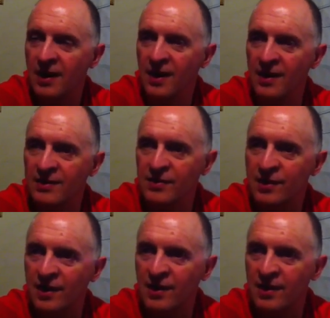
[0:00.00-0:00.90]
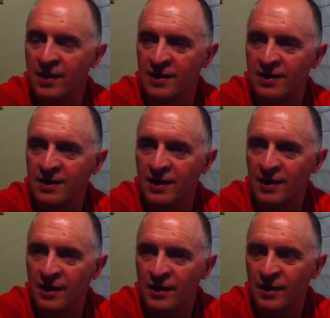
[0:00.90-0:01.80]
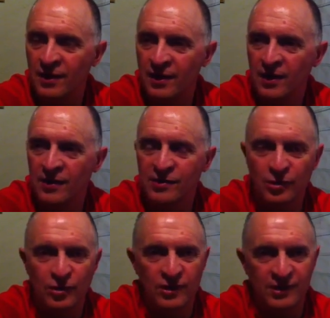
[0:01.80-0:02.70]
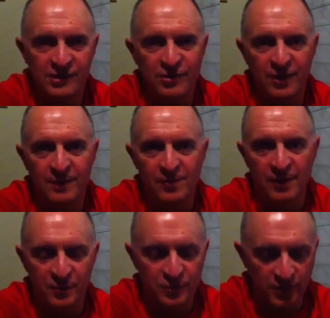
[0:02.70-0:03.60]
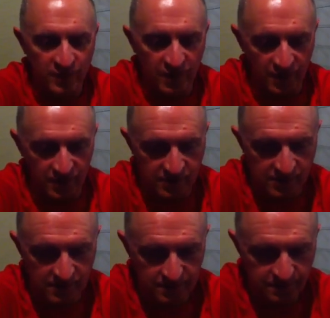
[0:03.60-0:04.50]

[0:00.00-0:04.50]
and uh, it certainly struck me right between the eyes.